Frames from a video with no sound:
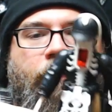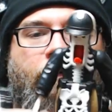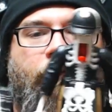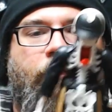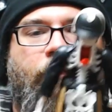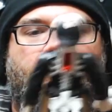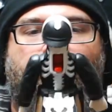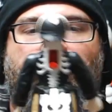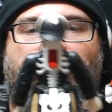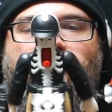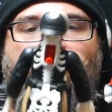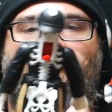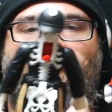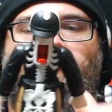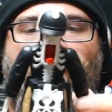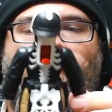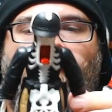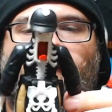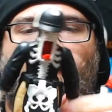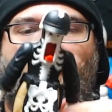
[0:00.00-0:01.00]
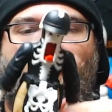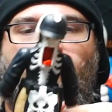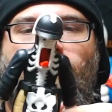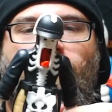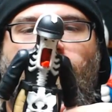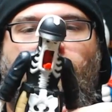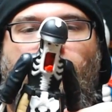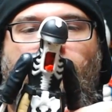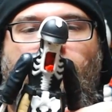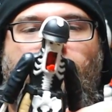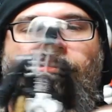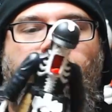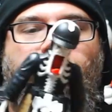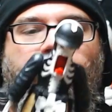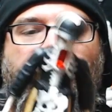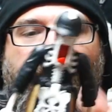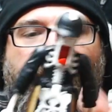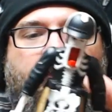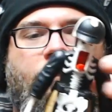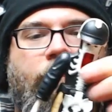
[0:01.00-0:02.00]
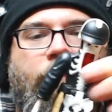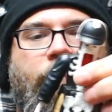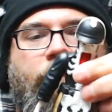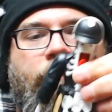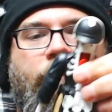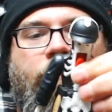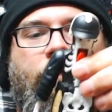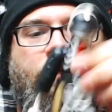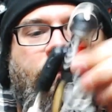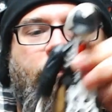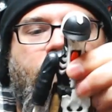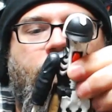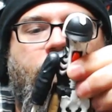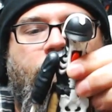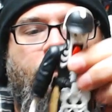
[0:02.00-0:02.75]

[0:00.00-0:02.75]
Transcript: that turned into a skeleton dude.